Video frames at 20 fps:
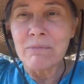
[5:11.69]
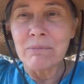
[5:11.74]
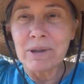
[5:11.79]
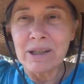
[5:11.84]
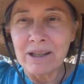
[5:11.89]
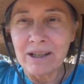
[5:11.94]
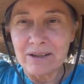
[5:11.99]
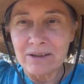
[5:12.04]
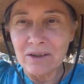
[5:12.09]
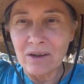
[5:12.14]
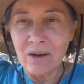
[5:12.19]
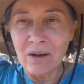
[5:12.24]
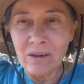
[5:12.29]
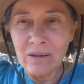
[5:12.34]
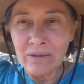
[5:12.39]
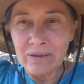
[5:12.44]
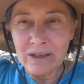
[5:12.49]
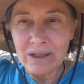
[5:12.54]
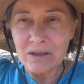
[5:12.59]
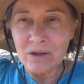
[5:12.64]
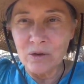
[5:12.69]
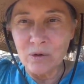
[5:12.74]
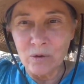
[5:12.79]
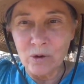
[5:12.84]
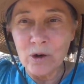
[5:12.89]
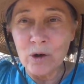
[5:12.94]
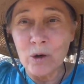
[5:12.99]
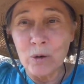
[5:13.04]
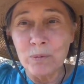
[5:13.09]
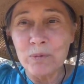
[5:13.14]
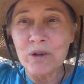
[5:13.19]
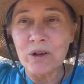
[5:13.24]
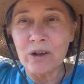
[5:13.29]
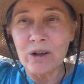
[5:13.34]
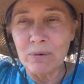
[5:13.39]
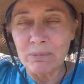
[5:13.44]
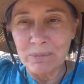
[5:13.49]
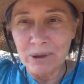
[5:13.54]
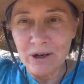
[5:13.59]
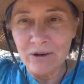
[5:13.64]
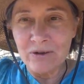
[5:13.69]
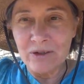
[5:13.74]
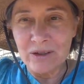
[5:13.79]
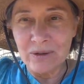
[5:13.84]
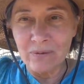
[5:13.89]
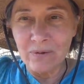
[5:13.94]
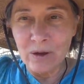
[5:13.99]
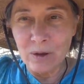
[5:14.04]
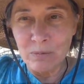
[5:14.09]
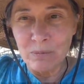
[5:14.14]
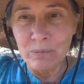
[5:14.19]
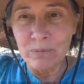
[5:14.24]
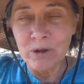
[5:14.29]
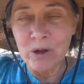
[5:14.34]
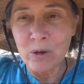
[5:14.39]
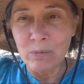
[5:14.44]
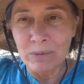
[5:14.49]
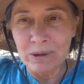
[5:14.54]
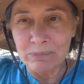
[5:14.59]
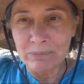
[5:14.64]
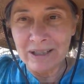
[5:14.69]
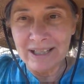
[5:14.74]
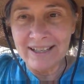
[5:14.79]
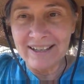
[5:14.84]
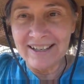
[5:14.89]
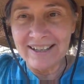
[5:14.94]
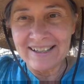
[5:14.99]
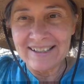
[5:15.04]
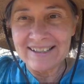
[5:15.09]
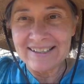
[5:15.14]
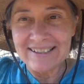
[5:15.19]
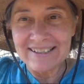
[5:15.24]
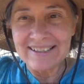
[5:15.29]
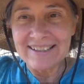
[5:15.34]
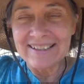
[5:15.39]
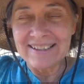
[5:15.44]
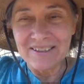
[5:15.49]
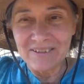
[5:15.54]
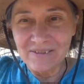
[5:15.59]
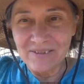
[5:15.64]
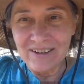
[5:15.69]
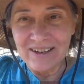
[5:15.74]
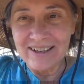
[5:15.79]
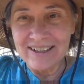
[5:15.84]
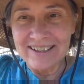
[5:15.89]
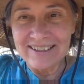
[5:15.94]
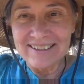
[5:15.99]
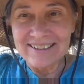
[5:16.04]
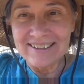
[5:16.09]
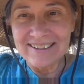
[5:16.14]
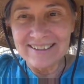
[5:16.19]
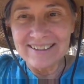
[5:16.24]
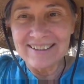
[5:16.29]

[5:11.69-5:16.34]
because all of these groups are composed of hum human beings, right?